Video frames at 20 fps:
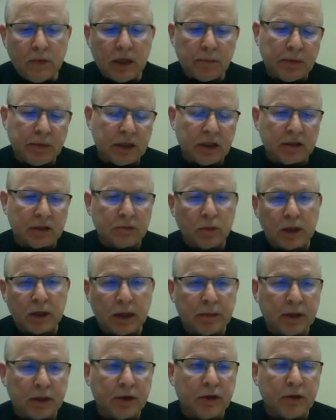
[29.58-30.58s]
Because
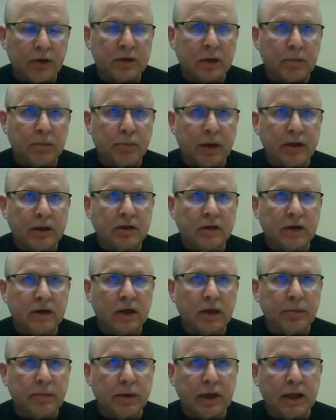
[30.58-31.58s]
what I'm going to do is I'm
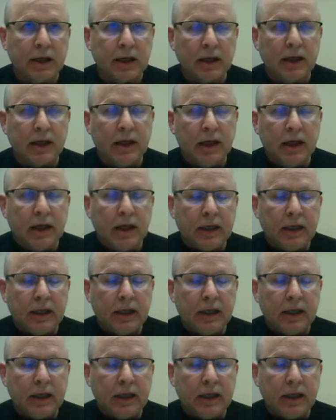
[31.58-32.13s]
basically going to be